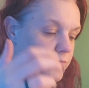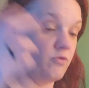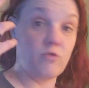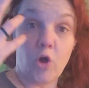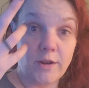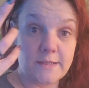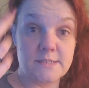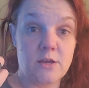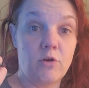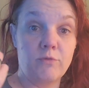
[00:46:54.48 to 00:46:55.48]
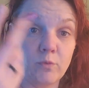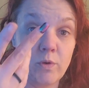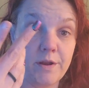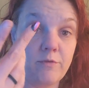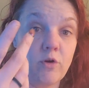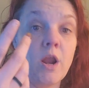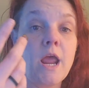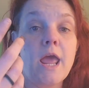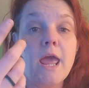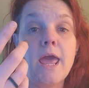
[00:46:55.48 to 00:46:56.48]
rod itself or whatever,
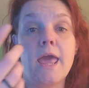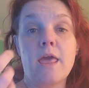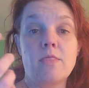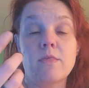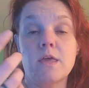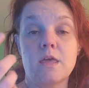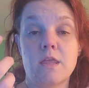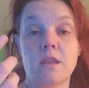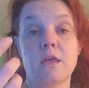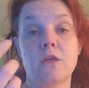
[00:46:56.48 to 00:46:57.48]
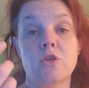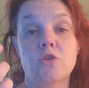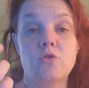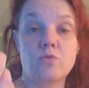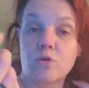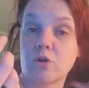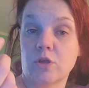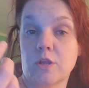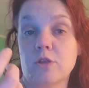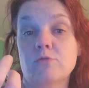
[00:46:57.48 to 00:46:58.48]
and then you
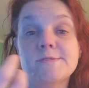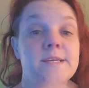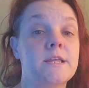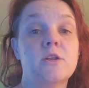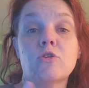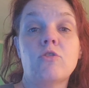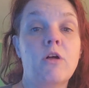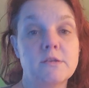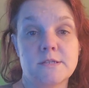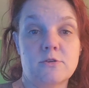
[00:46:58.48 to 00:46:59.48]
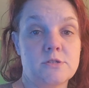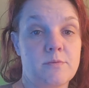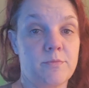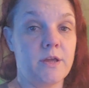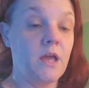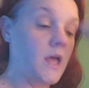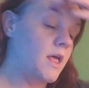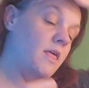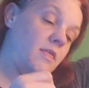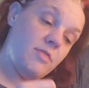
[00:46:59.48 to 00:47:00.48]
could use it in your closet or something.
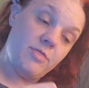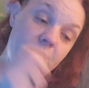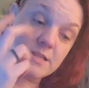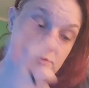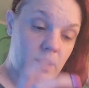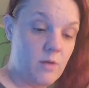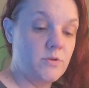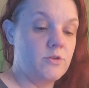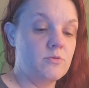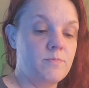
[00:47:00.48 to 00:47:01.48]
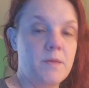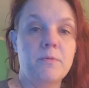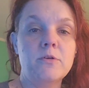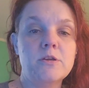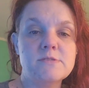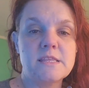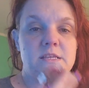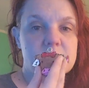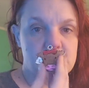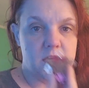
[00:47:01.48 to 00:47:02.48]
That's what I would do. People are using
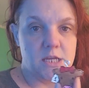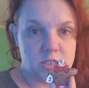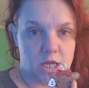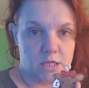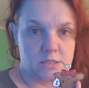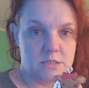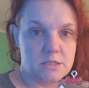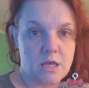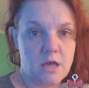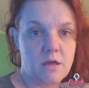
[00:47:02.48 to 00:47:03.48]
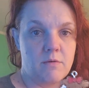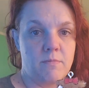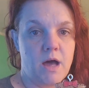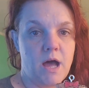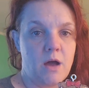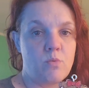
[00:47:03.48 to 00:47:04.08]
these as keychains. I